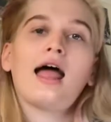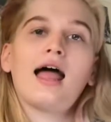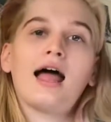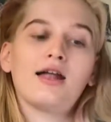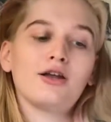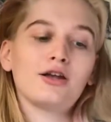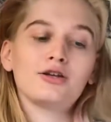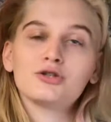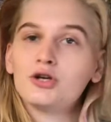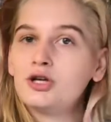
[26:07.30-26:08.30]
And you're going to
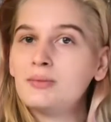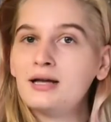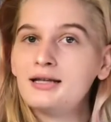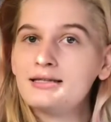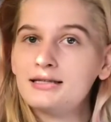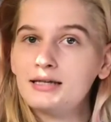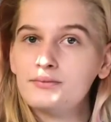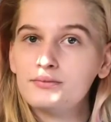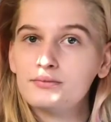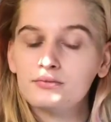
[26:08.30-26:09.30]
soak your plants in it.
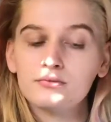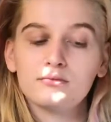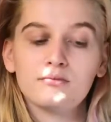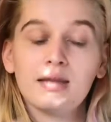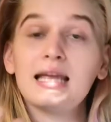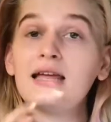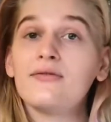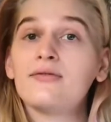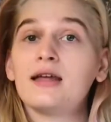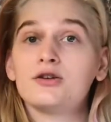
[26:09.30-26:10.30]

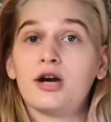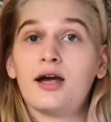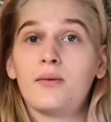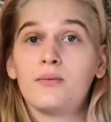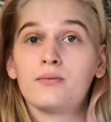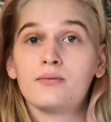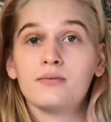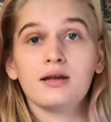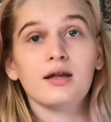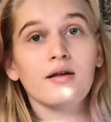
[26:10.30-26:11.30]
If they're dry.
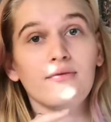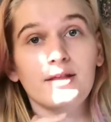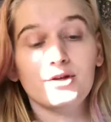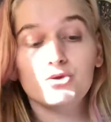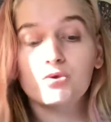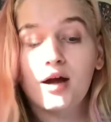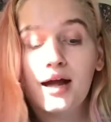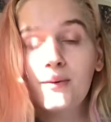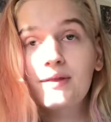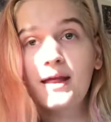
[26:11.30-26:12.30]
If they're dry
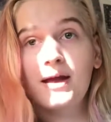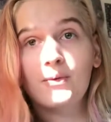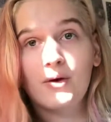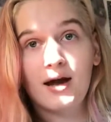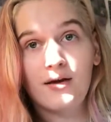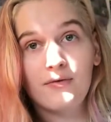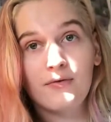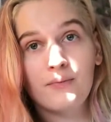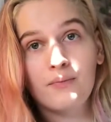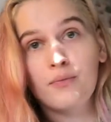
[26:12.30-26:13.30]
when they arrive.
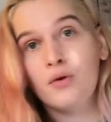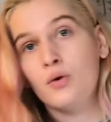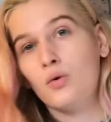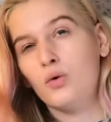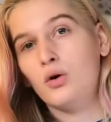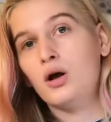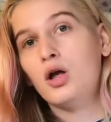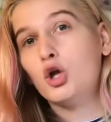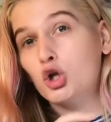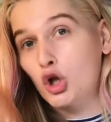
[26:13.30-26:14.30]
Or
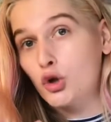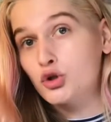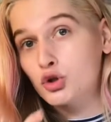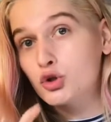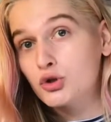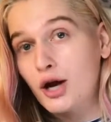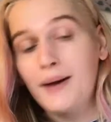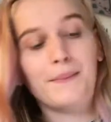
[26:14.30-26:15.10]
close to dry.